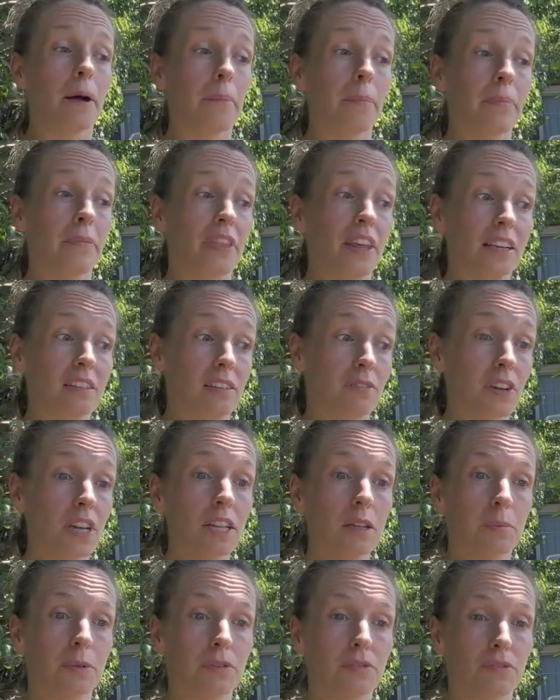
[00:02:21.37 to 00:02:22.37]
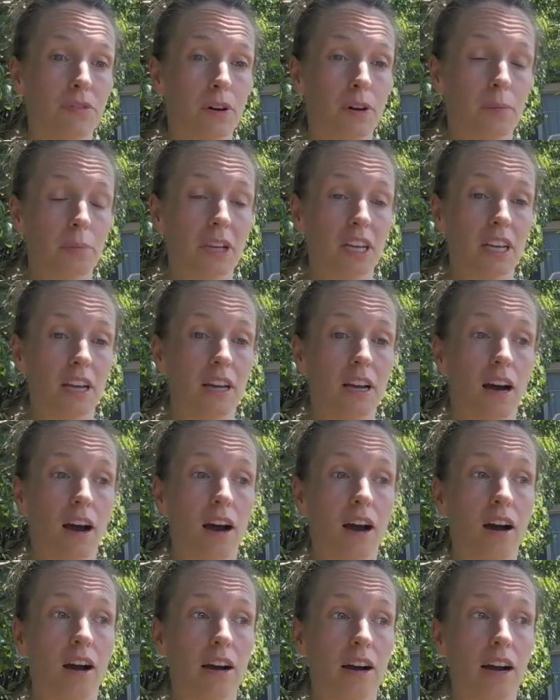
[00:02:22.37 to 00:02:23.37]
things available for me
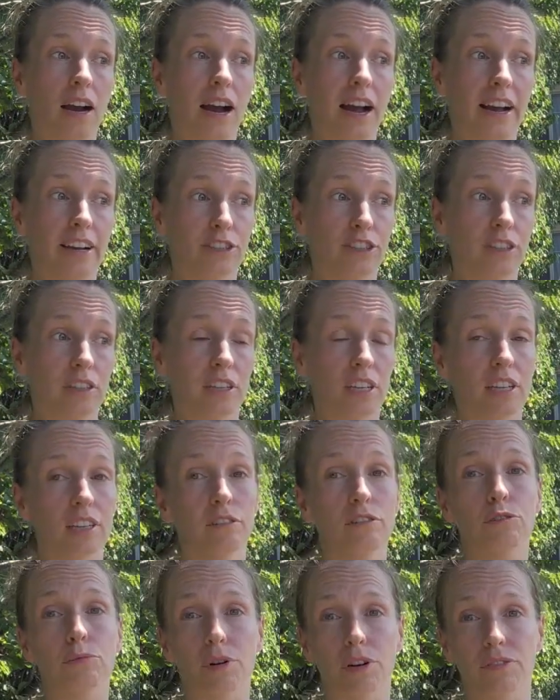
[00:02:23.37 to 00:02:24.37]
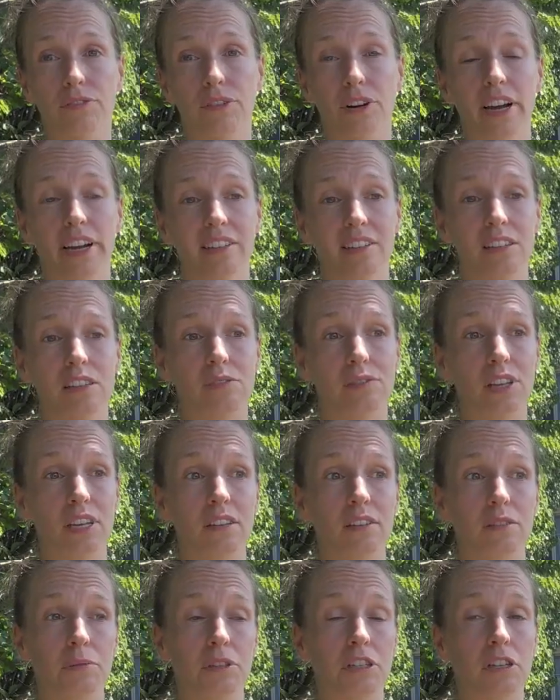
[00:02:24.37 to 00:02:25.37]
are actually dwarf varieties of
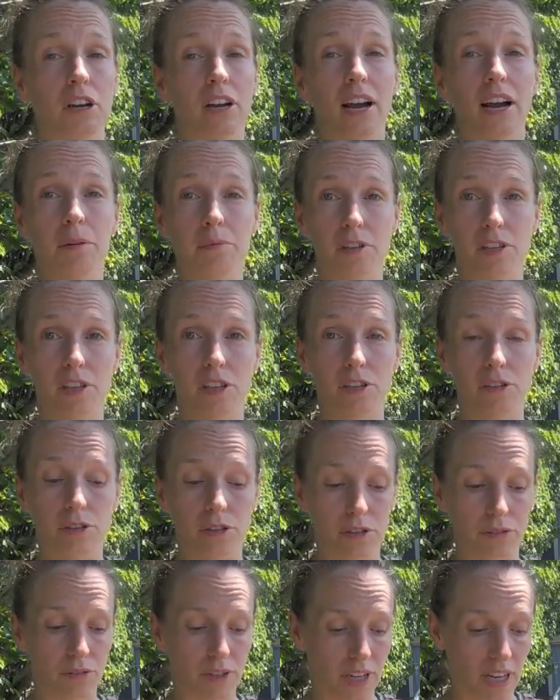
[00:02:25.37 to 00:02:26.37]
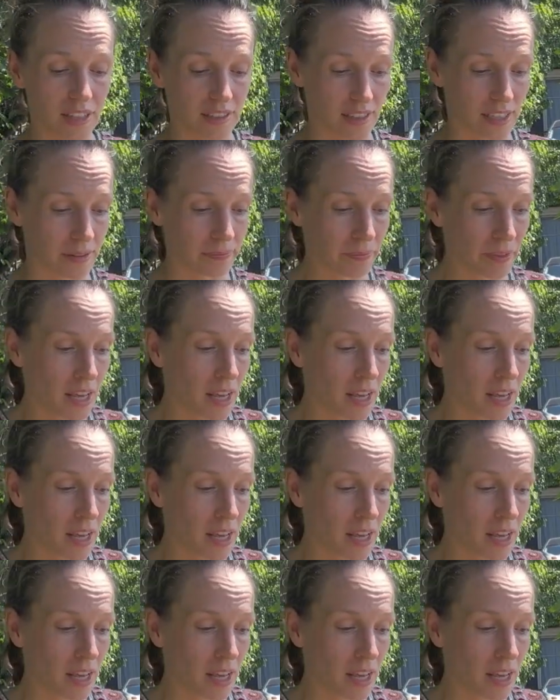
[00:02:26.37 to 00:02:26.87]
things, which are absolutely no good for cutting.